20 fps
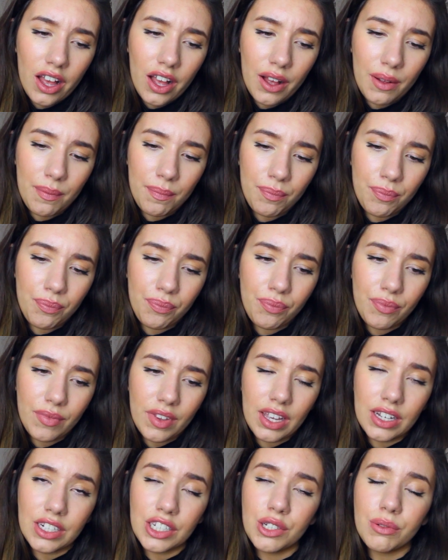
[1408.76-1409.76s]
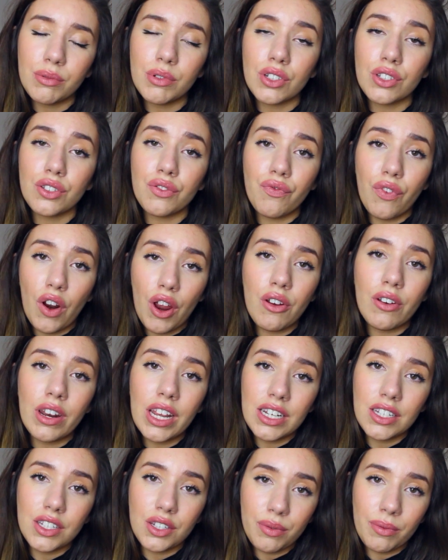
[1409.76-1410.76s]
and she was just thrown
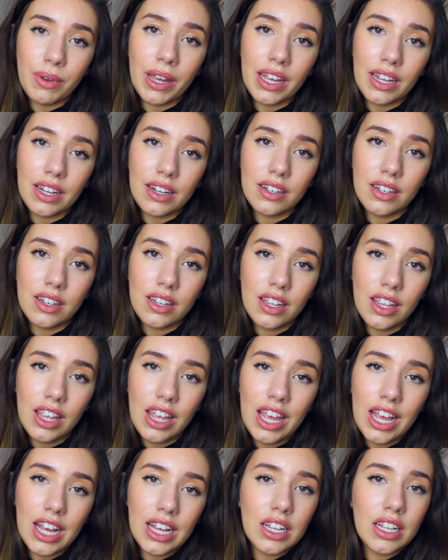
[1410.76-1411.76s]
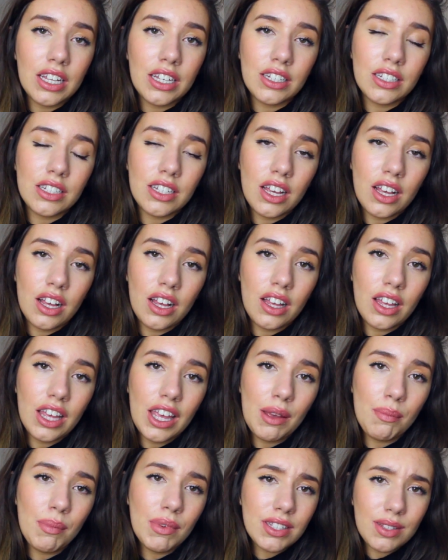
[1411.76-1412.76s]
into it, and
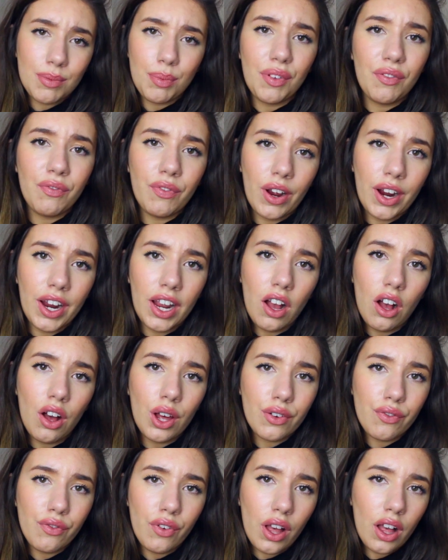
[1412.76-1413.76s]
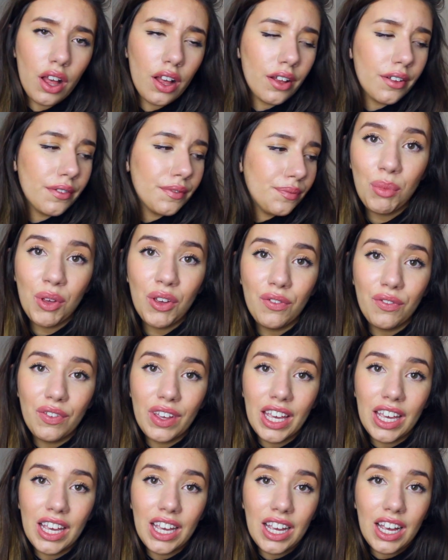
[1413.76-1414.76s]
it must have been very hard for her.
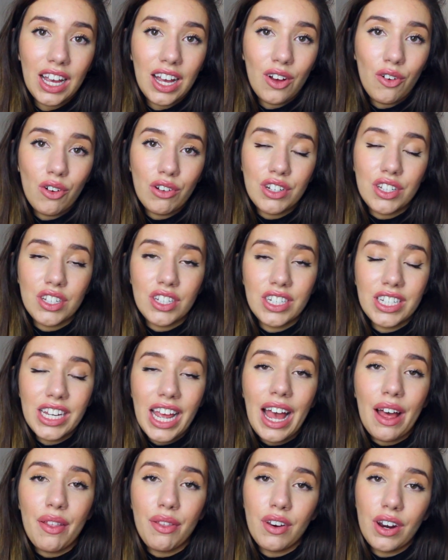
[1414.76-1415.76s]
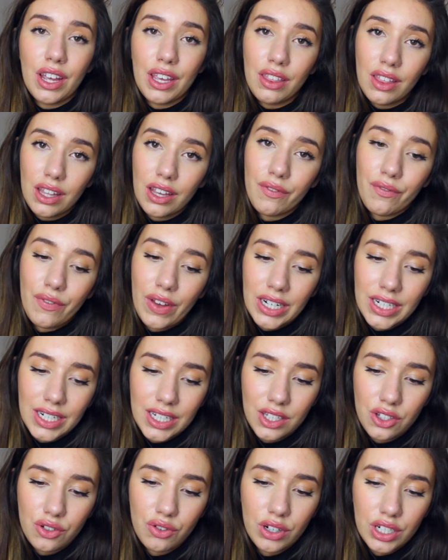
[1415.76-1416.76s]
Moving on to death, and I think
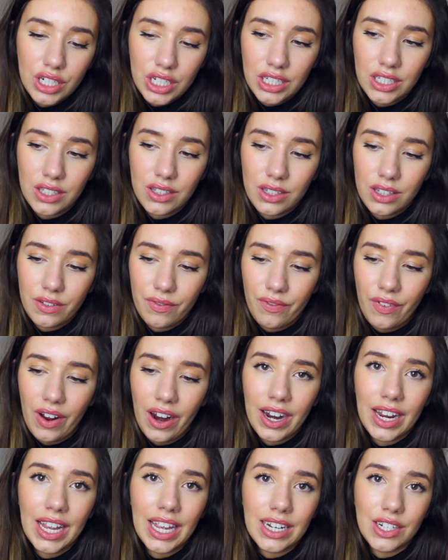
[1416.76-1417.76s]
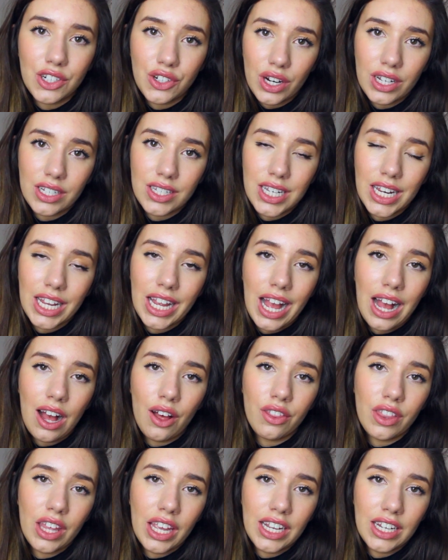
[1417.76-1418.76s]
Vedic astrology is very interesting
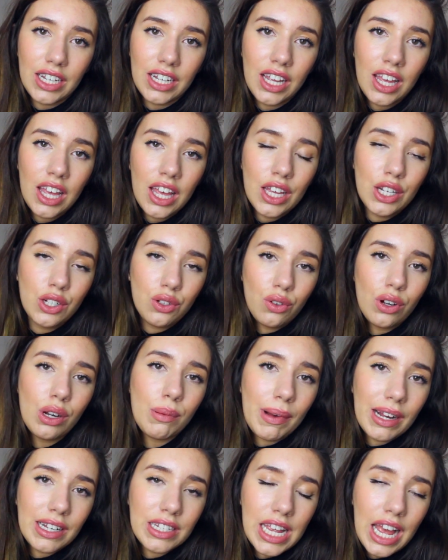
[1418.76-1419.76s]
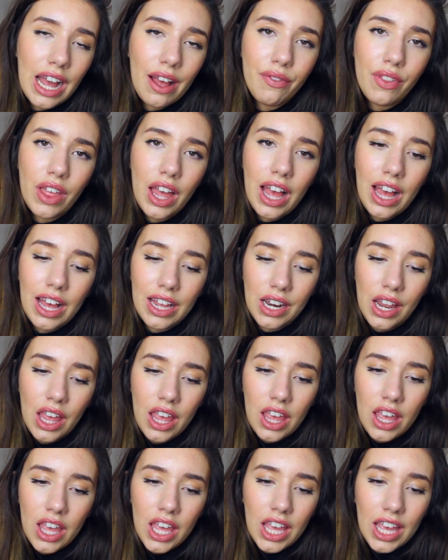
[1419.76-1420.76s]
how they talk about death, and
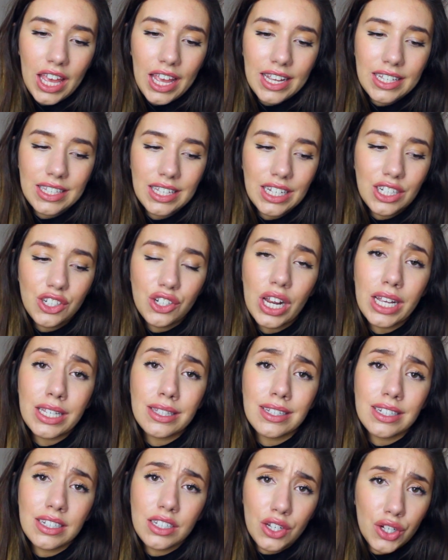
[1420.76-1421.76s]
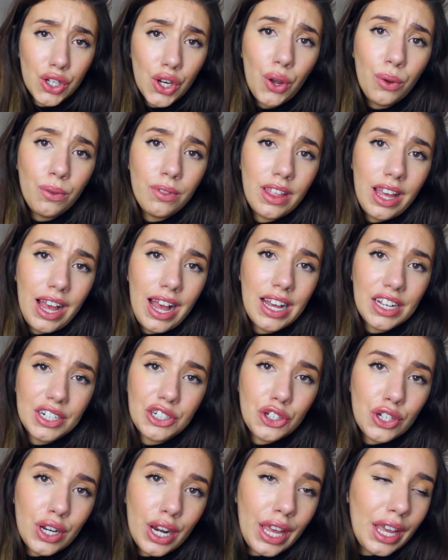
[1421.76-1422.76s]
it's interesting to note that
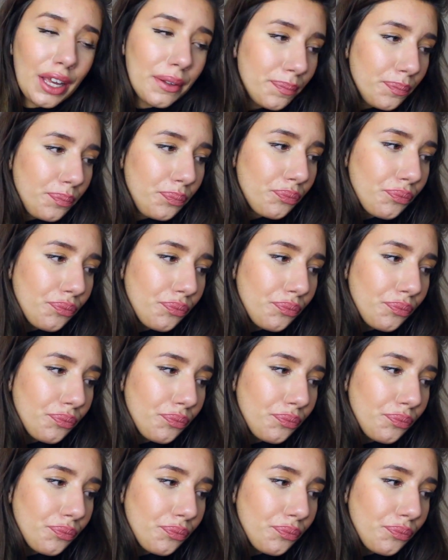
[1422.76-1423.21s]
actually